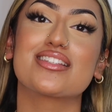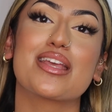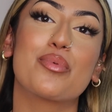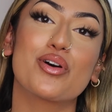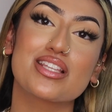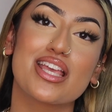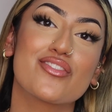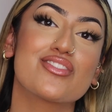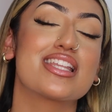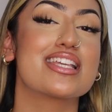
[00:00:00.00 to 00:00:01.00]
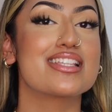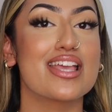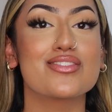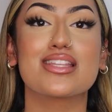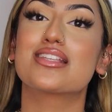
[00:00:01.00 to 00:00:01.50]
Stay positive, stay
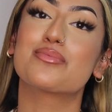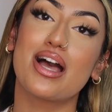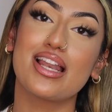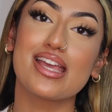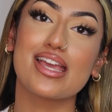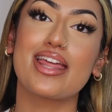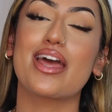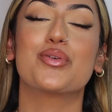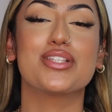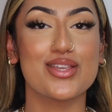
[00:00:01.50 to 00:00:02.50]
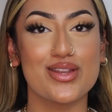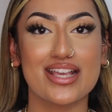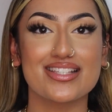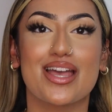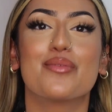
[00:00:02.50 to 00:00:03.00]
safe, stay smiling, and I will see you
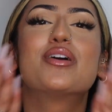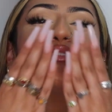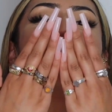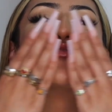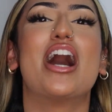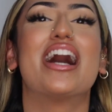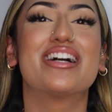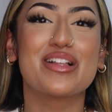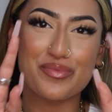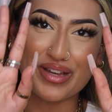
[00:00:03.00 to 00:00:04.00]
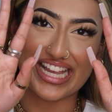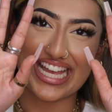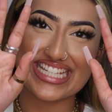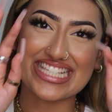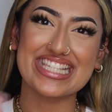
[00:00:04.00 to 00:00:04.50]
next time. Mwah. Bye
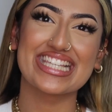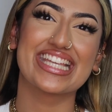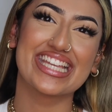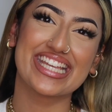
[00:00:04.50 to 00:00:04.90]
guys.